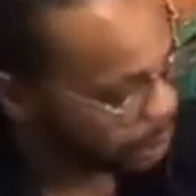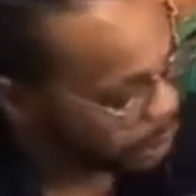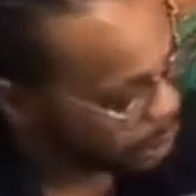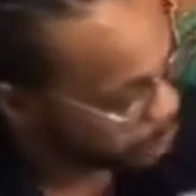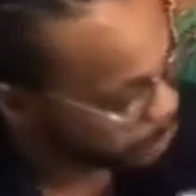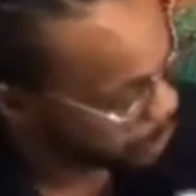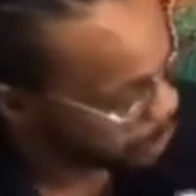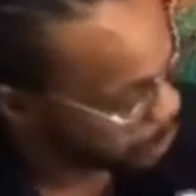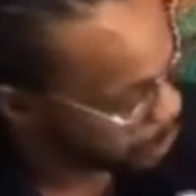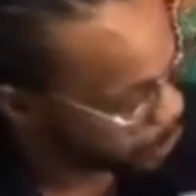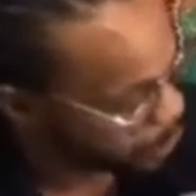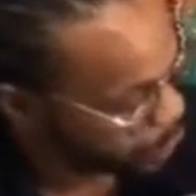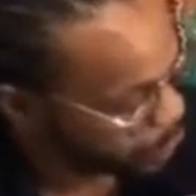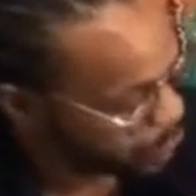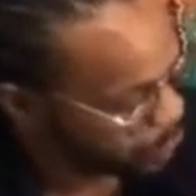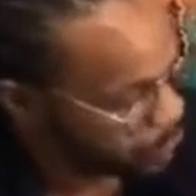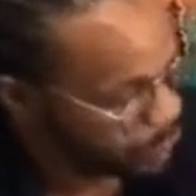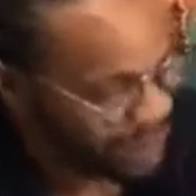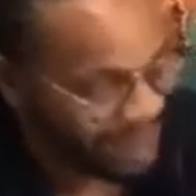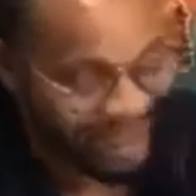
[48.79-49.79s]
So the course
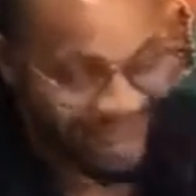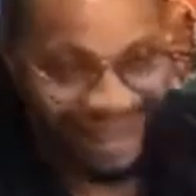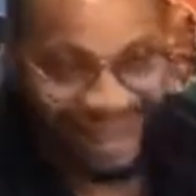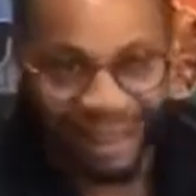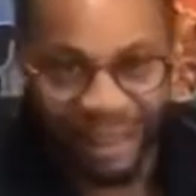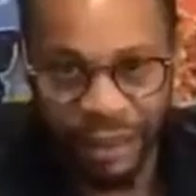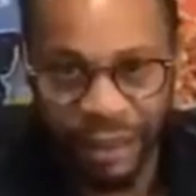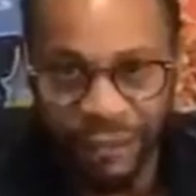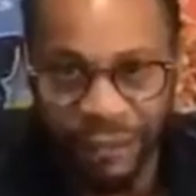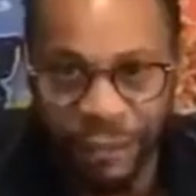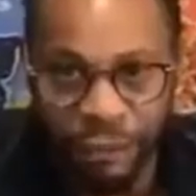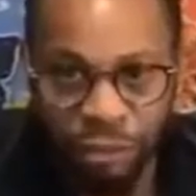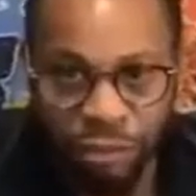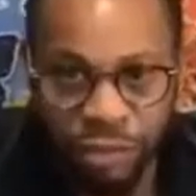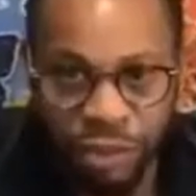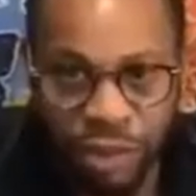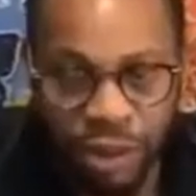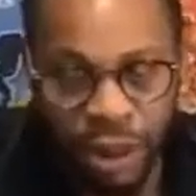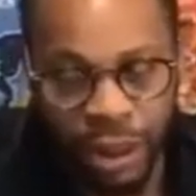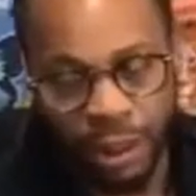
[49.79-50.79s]
book, again, the
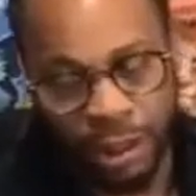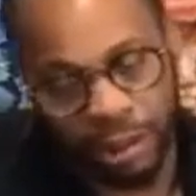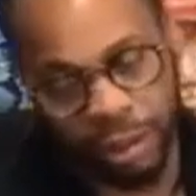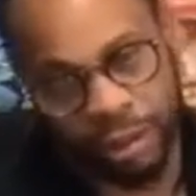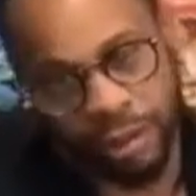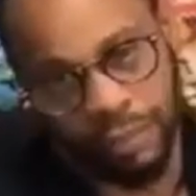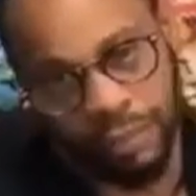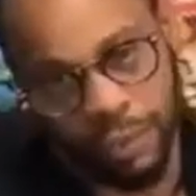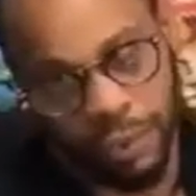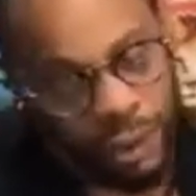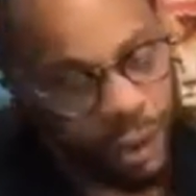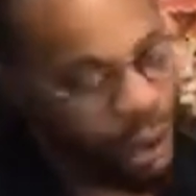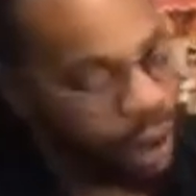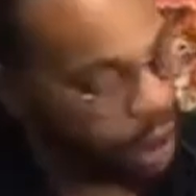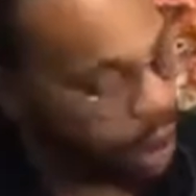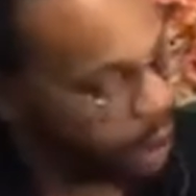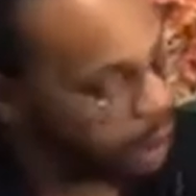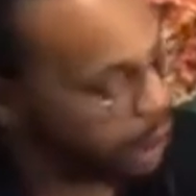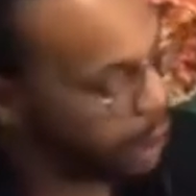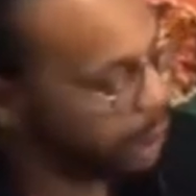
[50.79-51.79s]
foundation book,
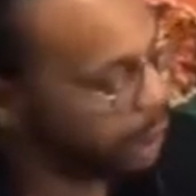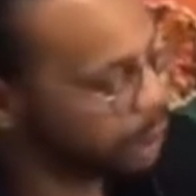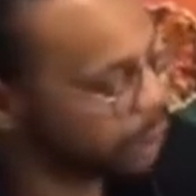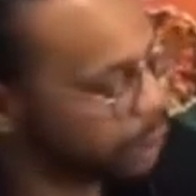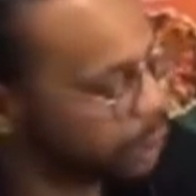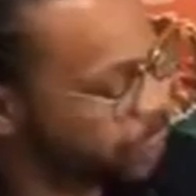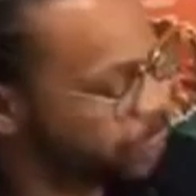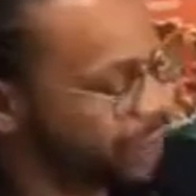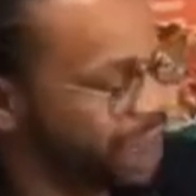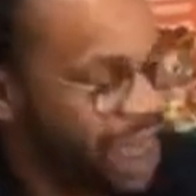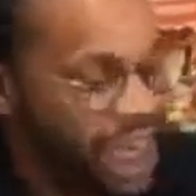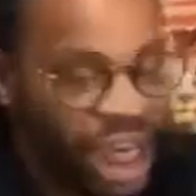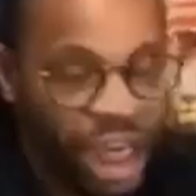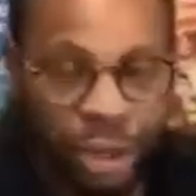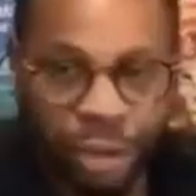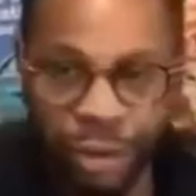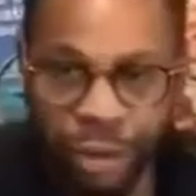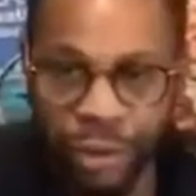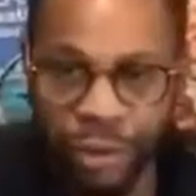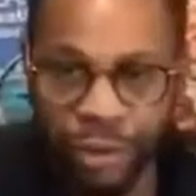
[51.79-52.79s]
is to
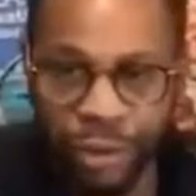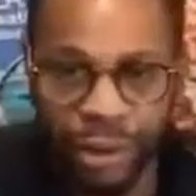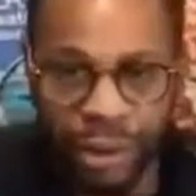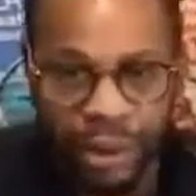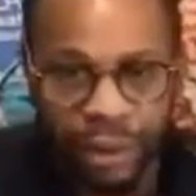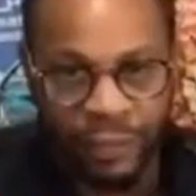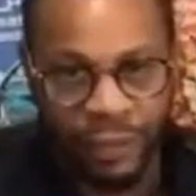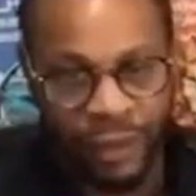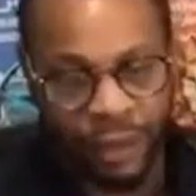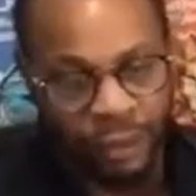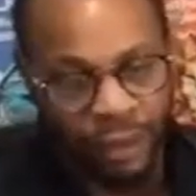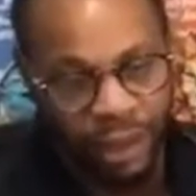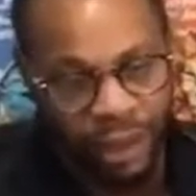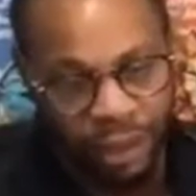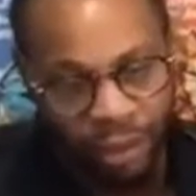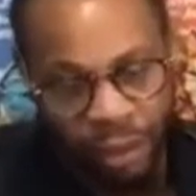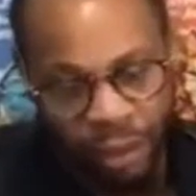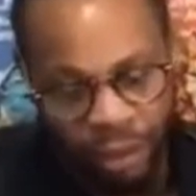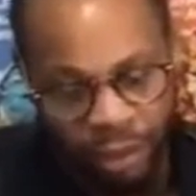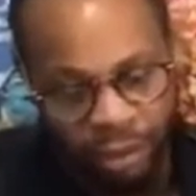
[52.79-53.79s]
introduce and develop the
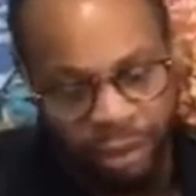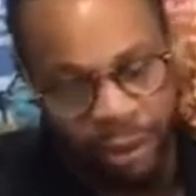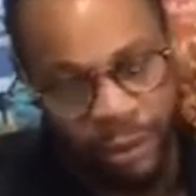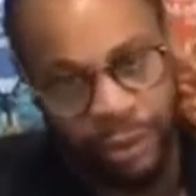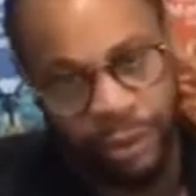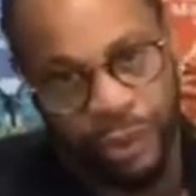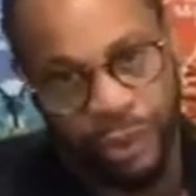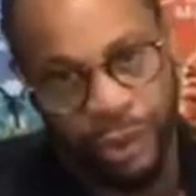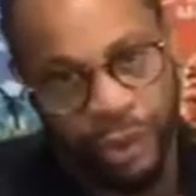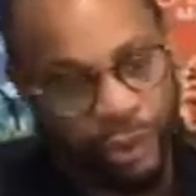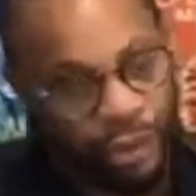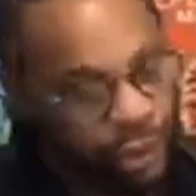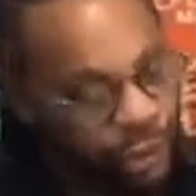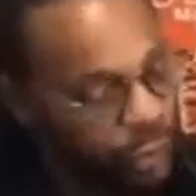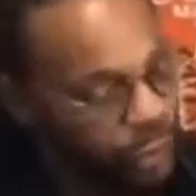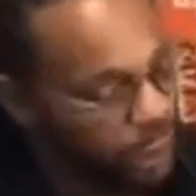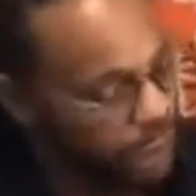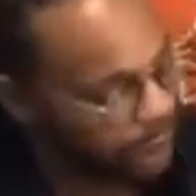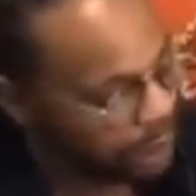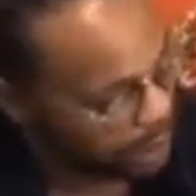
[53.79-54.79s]
concepts with your
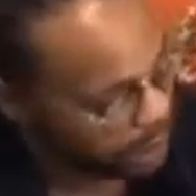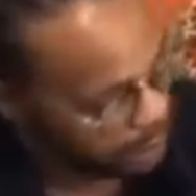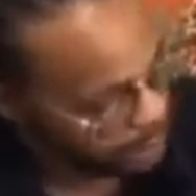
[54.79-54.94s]
students.